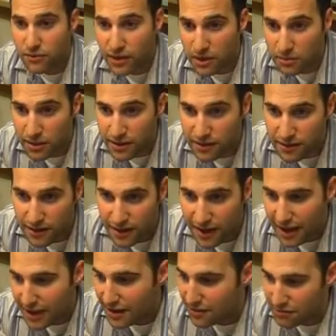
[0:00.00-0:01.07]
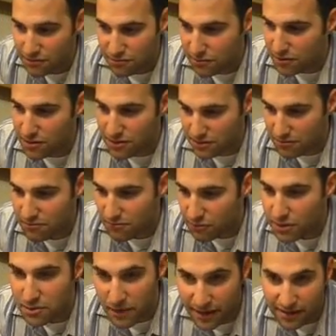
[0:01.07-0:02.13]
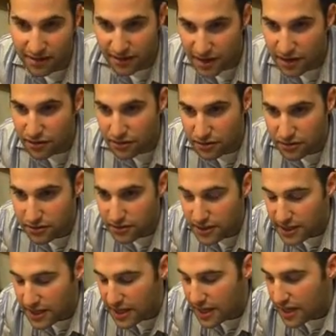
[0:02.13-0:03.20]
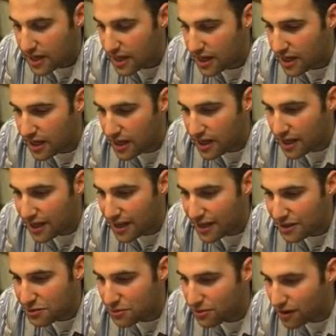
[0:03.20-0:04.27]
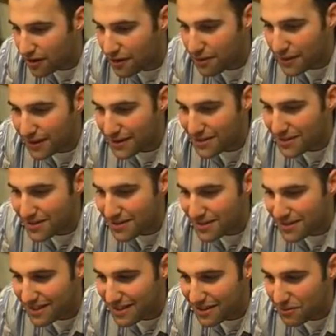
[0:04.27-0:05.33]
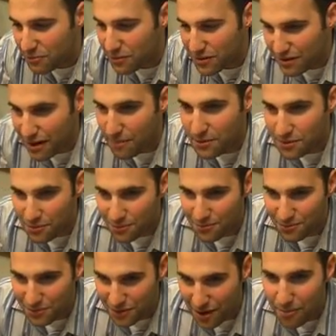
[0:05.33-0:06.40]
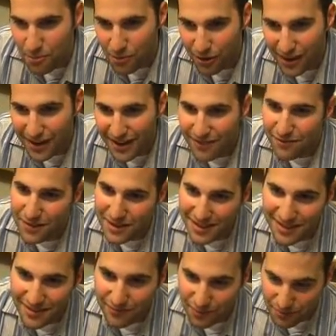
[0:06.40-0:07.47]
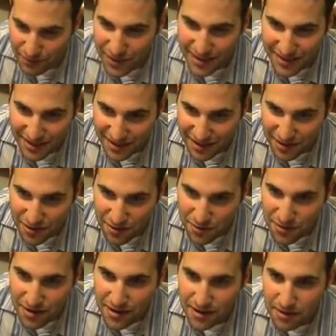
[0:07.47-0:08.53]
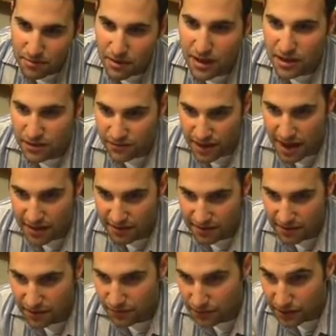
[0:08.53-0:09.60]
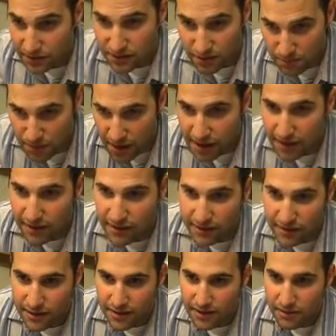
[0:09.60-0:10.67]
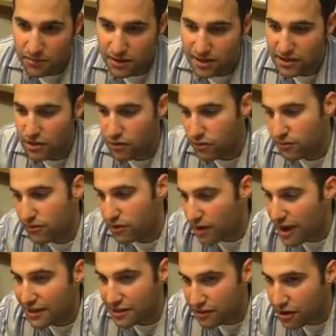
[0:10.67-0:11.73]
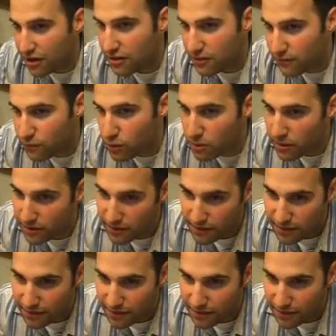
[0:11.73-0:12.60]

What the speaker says: development and just respect the standards. And so a lot of things will stop working in from VC6 code because of that. They'll fail to compile because they're actually not conformant.